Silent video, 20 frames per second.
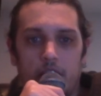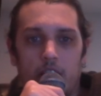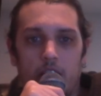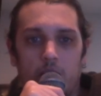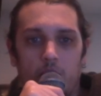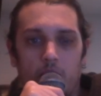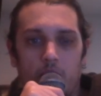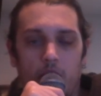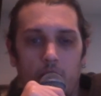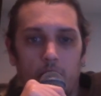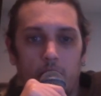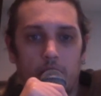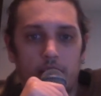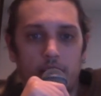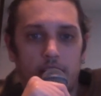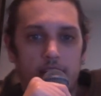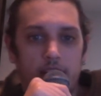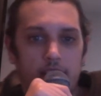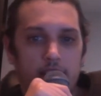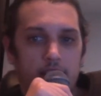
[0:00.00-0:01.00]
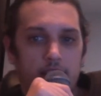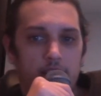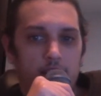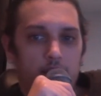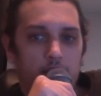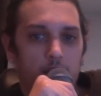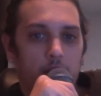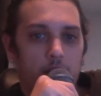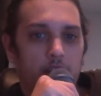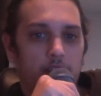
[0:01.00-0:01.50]
really nice
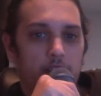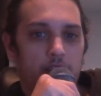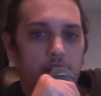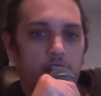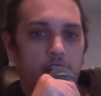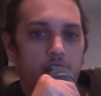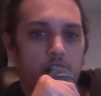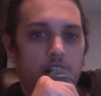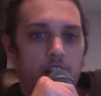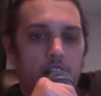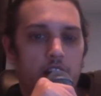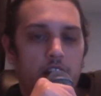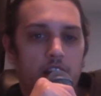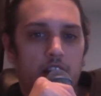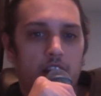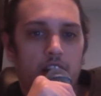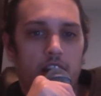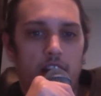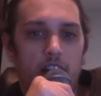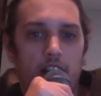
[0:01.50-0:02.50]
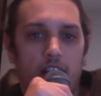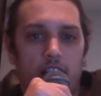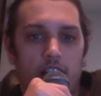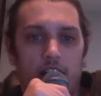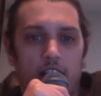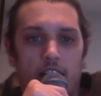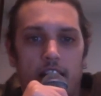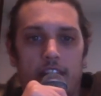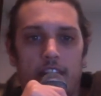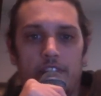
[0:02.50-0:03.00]
intense riff,
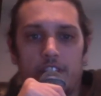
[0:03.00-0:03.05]
and